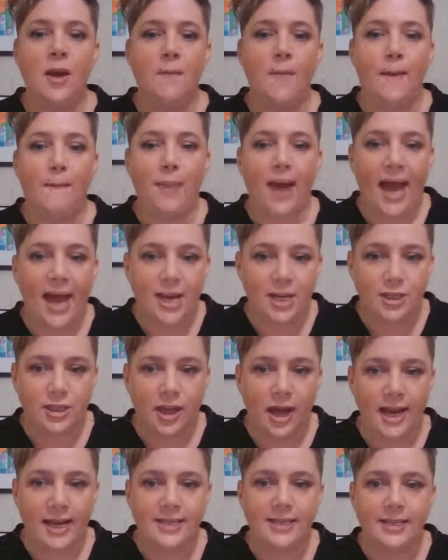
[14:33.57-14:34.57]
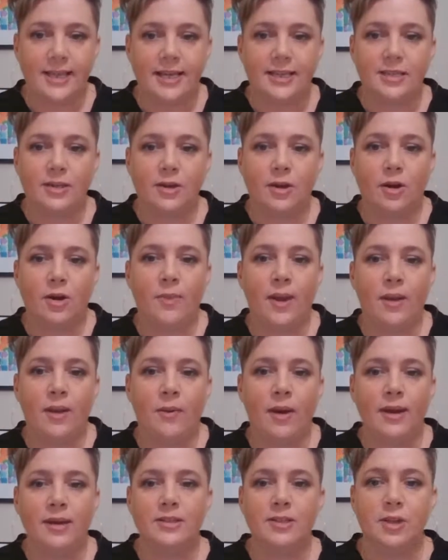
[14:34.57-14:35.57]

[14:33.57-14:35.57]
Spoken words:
but page likes, that's going to be one.